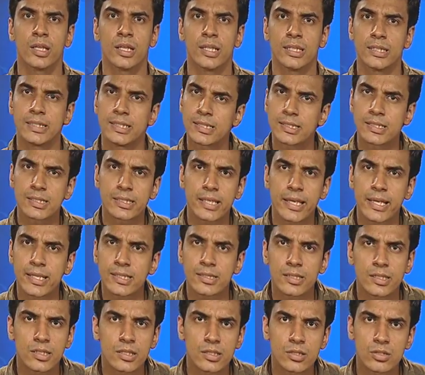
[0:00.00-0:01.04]
This
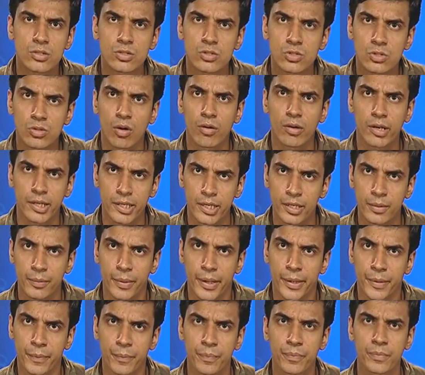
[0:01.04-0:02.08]
case is solved
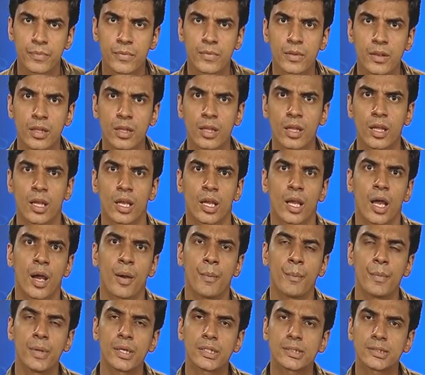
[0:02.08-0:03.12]
hereby.
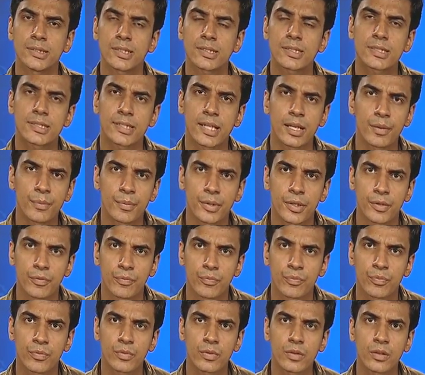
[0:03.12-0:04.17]
But just tell me,
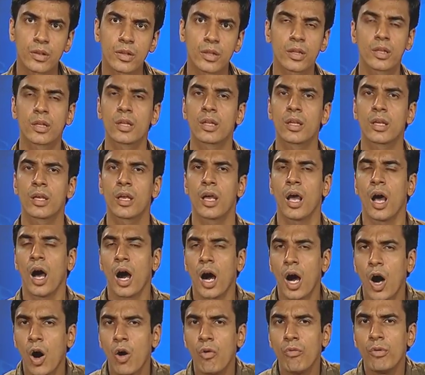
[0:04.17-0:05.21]

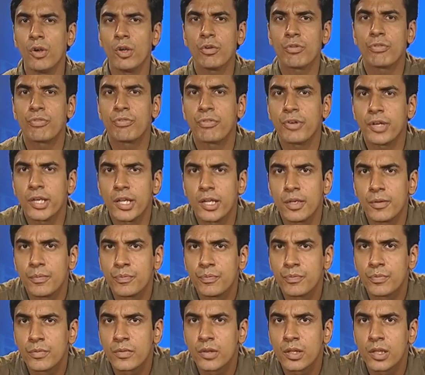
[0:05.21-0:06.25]
how will you feel
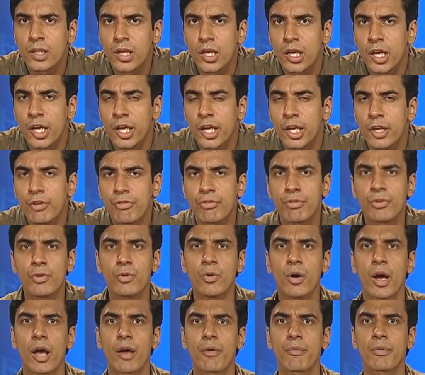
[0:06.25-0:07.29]
if you
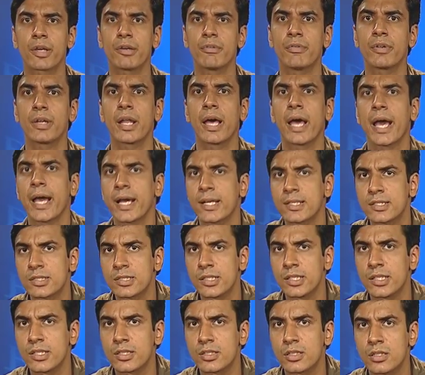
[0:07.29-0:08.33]
have given
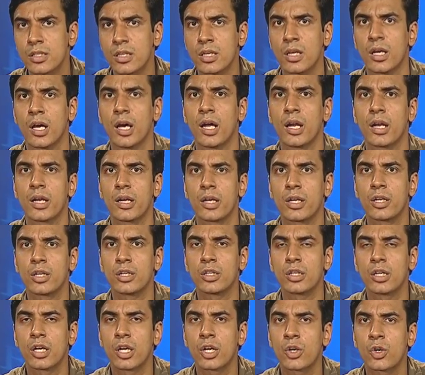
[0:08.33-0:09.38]
access
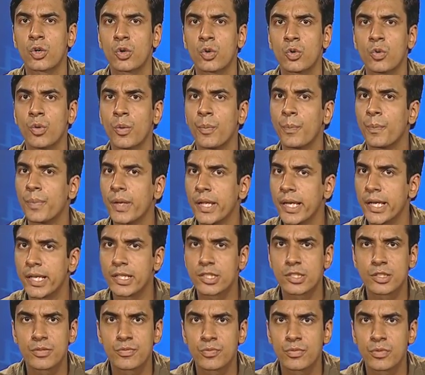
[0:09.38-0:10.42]
to a
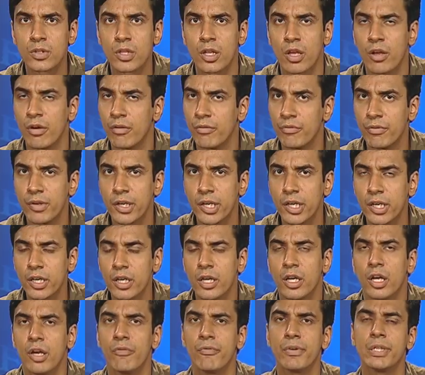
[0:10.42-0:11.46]
place where
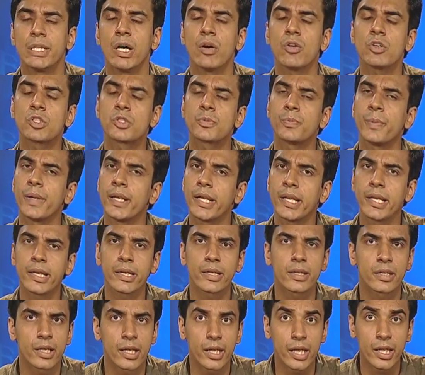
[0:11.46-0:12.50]
without spending
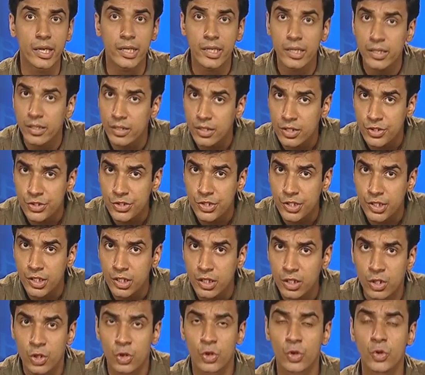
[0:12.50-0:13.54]
any energy
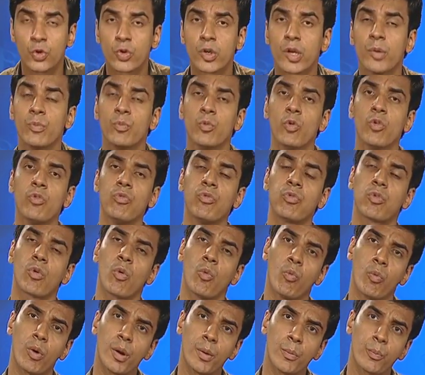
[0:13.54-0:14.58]
you can move
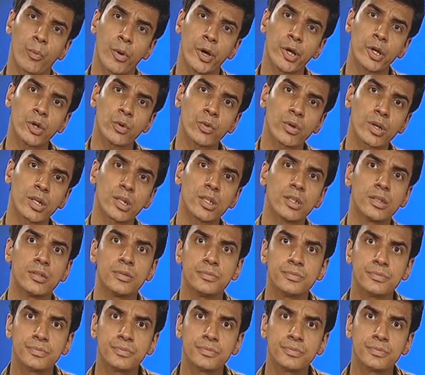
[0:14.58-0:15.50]
from one point to another?